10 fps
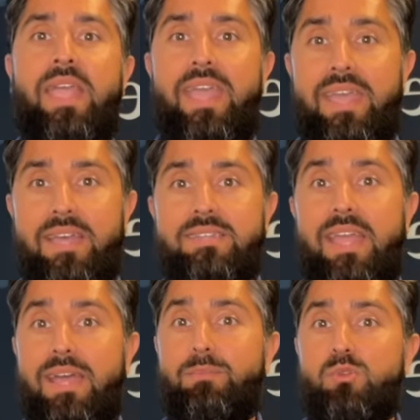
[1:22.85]
and
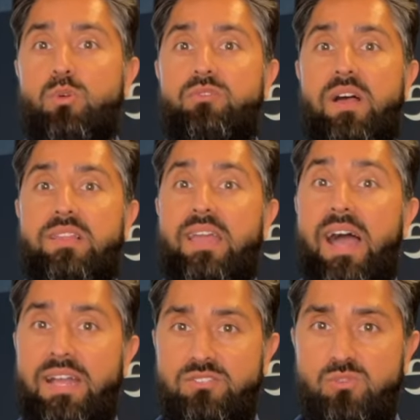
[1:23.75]
Amador Valley
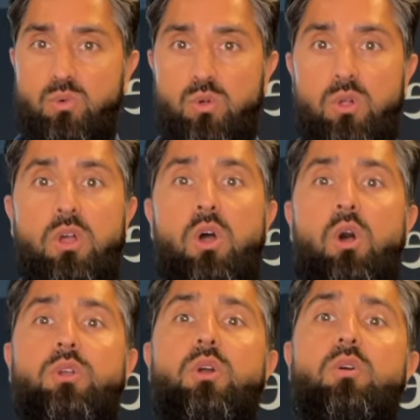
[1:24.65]
High School
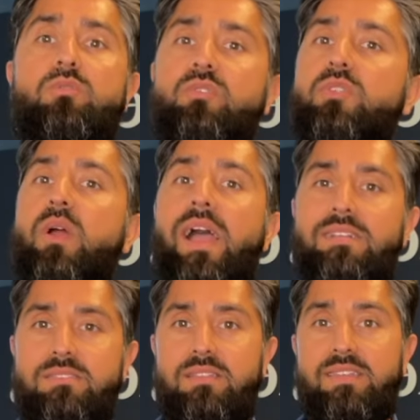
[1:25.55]
are known for their
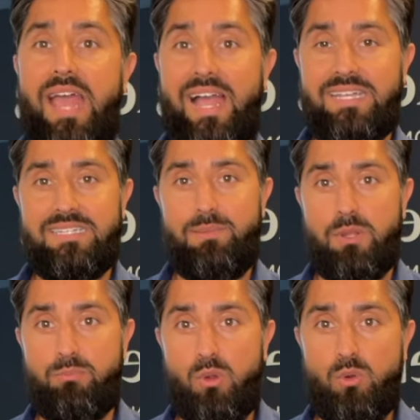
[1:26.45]
excellent
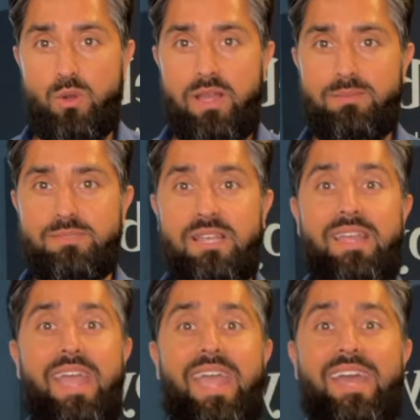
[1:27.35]
academic programs
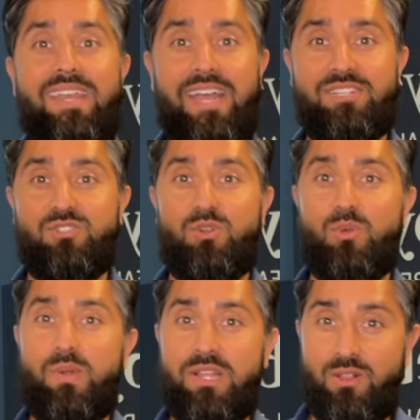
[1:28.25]
and
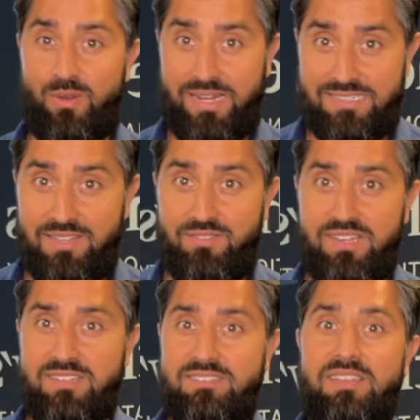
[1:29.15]
extracurricular
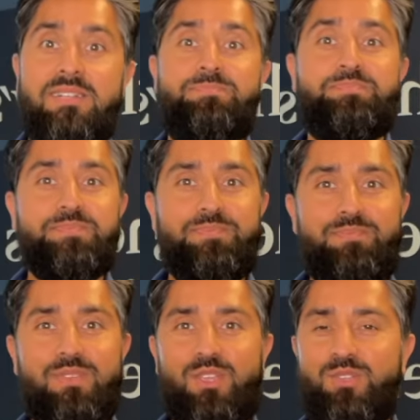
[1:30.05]
activities.
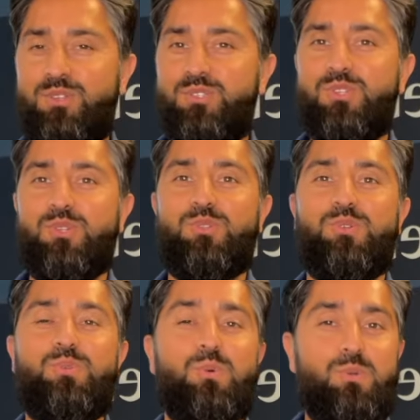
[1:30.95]
Your
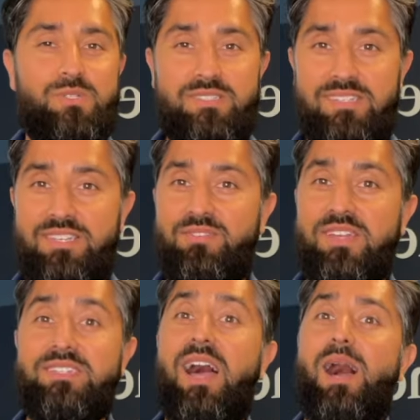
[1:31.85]
children will receive a
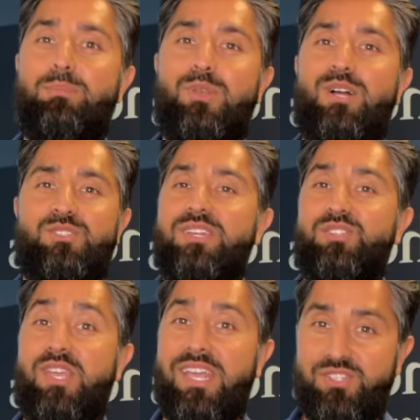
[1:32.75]
top-notch
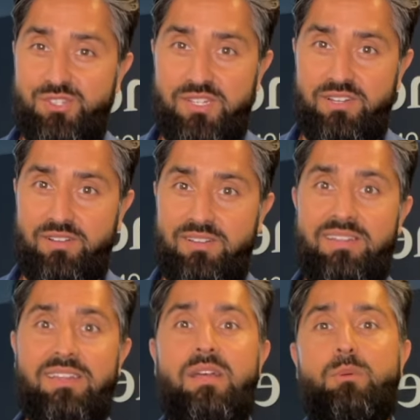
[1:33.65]
education here.
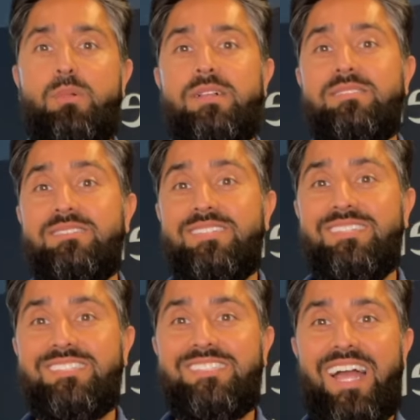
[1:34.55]

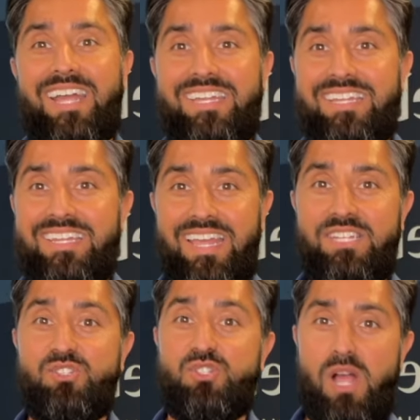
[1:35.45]
Pleasanton's dining
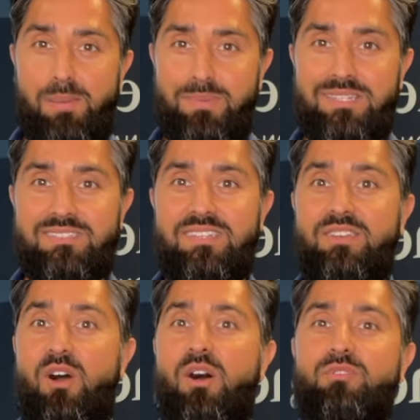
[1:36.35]
and shopping scene
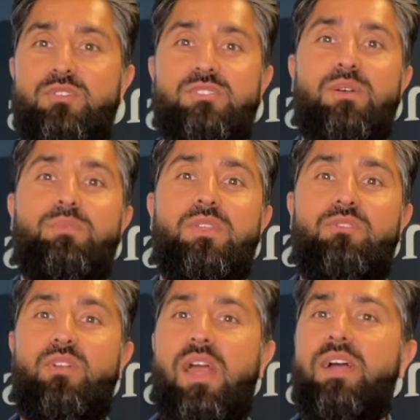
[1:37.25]
offers something
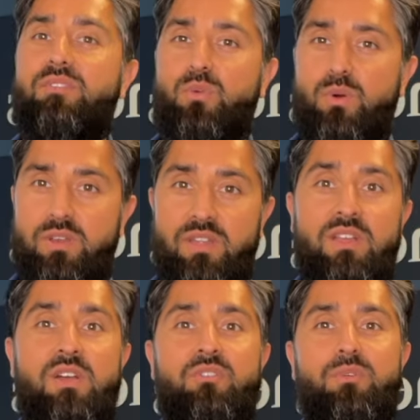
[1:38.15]
for everyone,
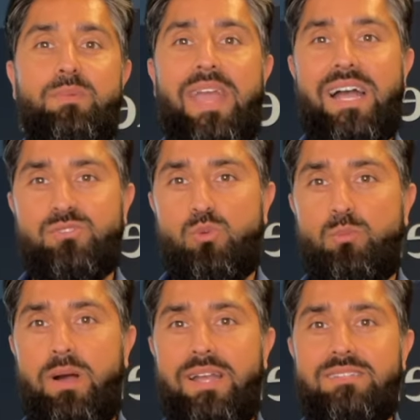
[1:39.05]
from casual
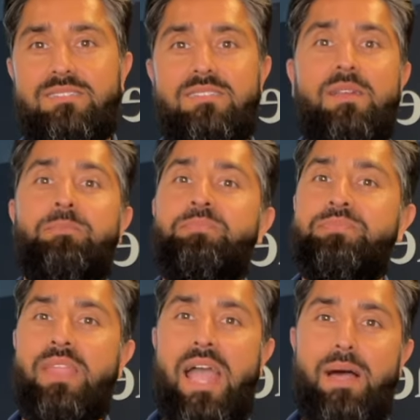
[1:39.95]
bites
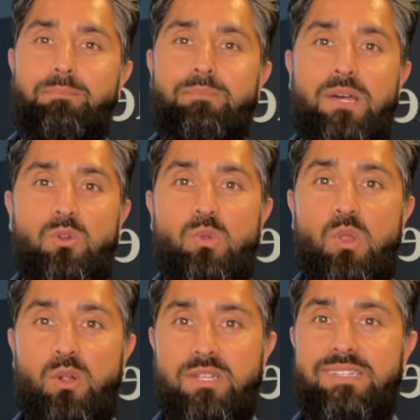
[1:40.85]
at
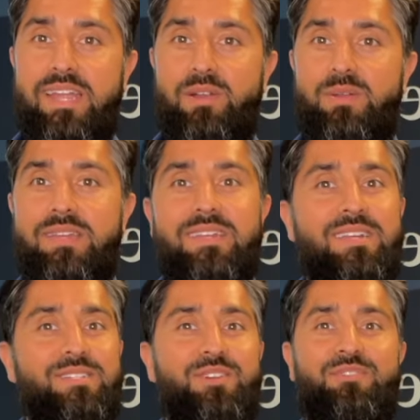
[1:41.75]
Meadowlark Dairy
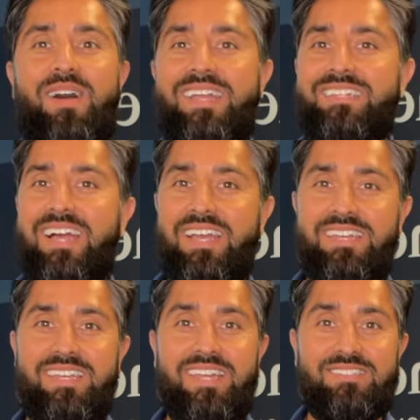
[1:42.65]
to fine
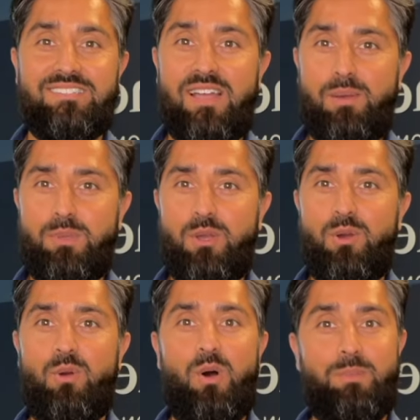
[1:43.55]
dining at
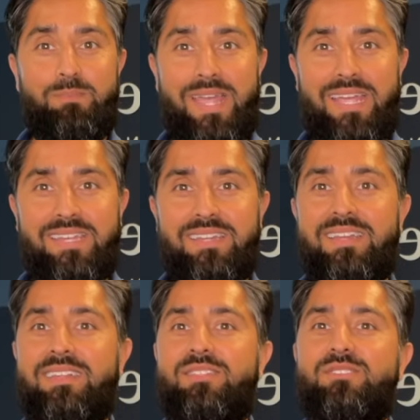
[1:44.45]
Sabio on Main.
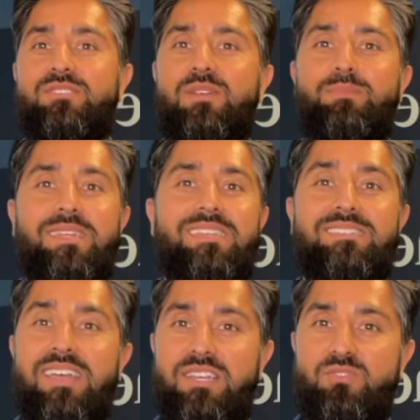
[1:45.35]
There's something to
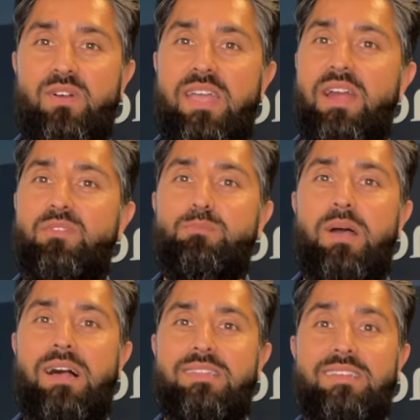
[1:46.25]
satisfy every
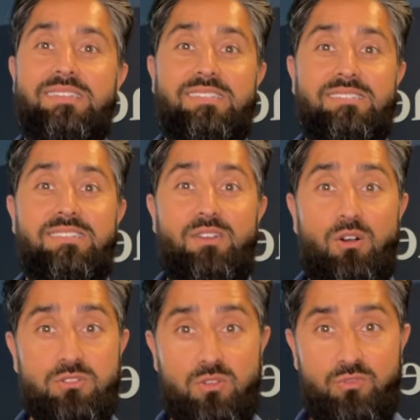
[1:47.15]
palate, and the city
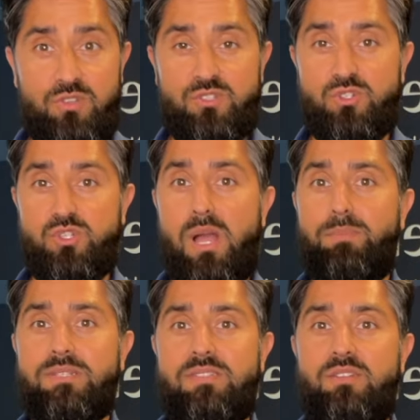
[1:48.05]
also features
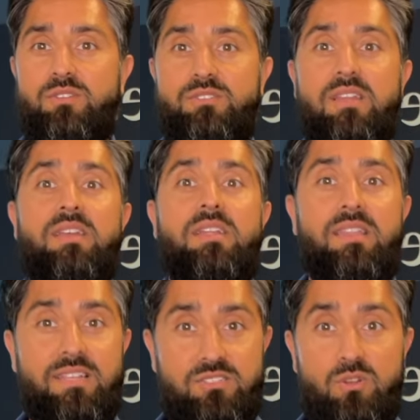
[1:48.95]
shopping centers
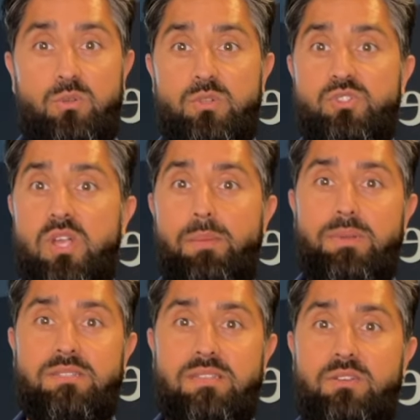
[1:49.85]
like Stoneridge
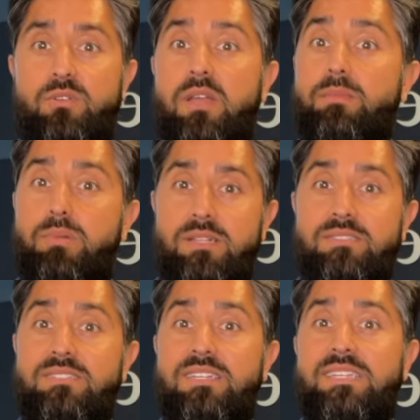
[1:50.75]
Shopping Center and
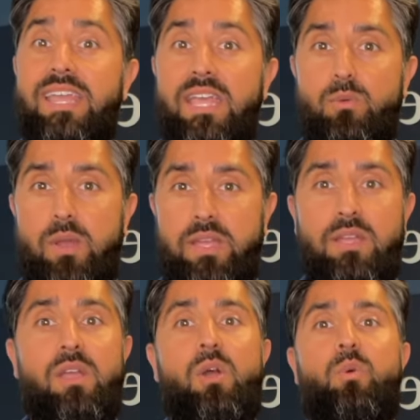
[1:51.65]
Pleasanton Gateway,
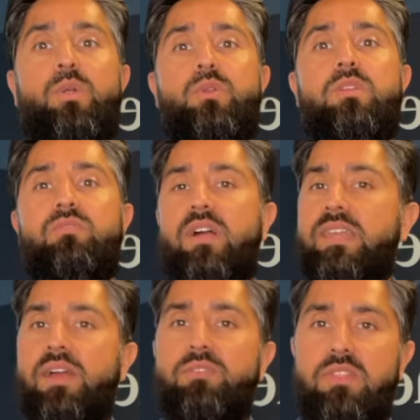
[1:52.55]
where you can find
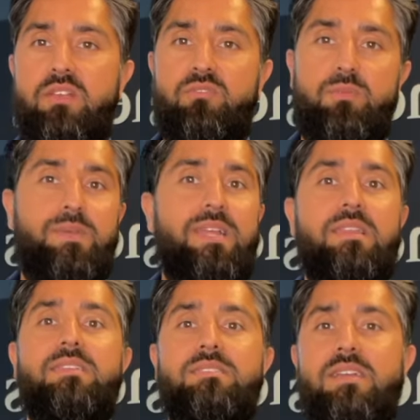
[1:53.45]
everything from
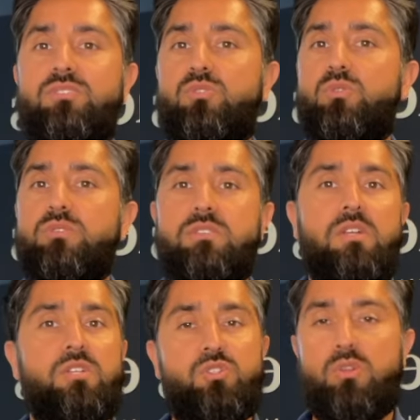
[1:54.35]
daily essentials
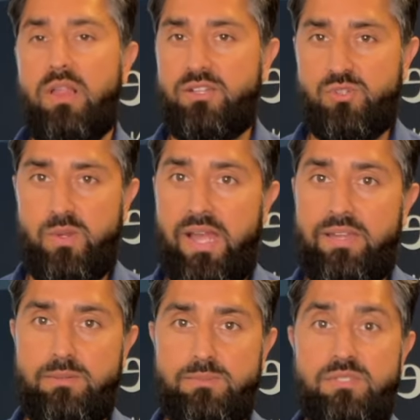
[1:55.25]
to luxury
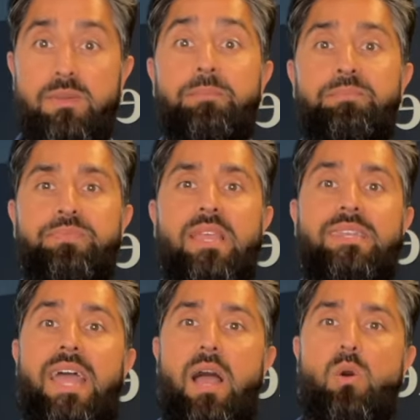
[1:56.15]
items.
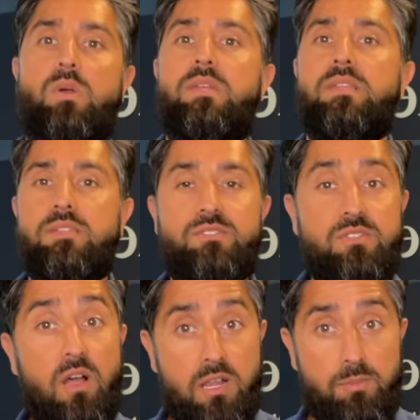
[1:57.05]
Now, let's
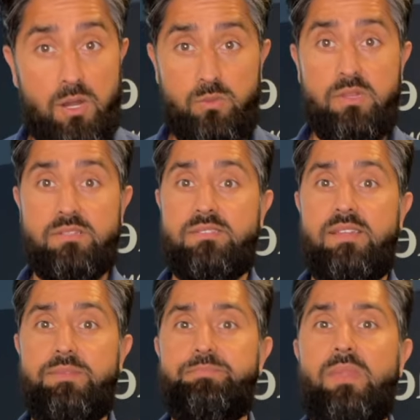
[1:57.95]
talk about real
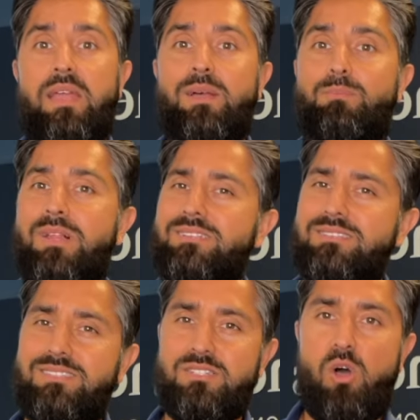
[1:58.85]
estate.
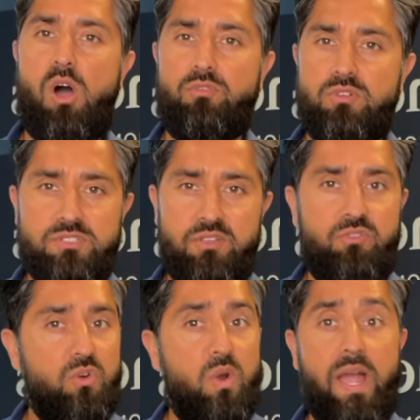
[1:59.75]
Pleasanton offers a
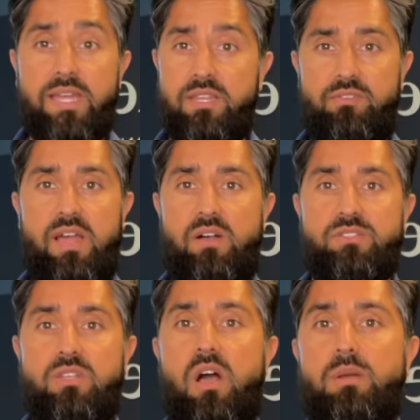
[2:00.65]
variety of
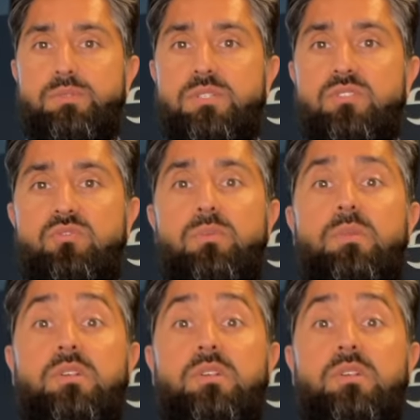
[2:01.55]
housing options, from